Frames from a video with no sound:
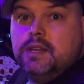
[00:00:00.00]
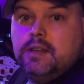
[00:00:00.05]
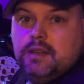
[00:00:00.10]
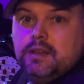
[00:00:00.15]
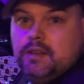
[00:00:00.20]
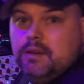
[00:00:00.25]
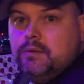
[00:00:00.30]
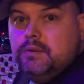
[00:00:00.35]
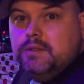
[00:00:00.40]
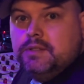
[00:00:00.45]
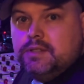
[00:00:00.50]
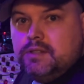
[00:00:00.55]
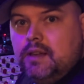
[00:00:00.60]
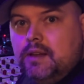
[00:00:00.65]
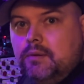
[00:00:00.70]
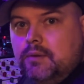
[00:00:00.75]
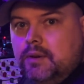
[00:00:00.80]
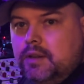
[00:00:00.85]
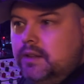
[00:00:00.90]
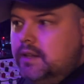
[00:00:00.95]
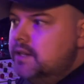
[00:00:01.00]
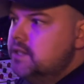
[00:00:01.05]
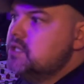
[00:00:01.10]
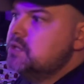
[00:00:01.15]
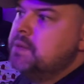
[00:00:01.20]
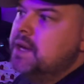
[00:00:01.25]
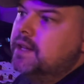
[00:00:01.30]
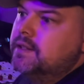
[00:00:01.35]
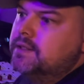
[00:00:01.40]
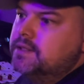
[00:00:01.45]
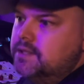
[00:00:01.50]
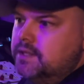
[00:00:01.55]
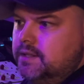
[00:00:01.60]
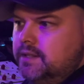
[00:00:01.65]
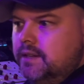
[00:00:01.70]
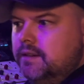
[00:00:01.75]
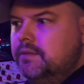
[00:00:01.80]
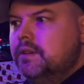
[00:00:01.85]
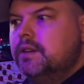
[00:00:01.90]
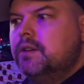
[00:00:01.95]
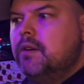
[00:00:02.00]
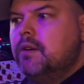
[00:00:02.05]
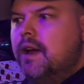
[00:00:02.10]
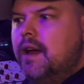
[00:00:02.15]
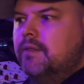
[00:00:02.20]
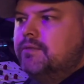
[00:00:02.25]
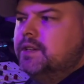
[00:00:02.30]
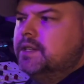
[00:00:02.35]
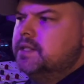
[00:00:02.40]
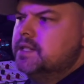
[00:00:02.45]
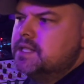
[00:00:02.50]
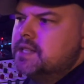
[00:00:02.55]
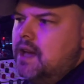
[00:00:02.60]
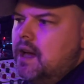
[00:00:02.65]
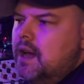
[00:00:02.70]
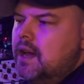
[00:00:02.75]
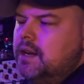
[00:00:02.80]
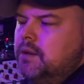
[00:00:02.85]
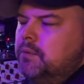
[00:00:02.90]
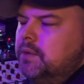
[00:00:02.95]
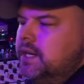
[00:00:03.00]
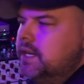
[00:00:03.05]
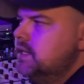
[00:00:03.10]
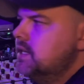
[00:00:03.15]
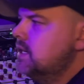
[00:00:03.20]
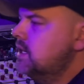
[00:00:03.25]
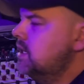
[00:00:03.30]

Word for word: It was like really expensive and graphic design, and when he did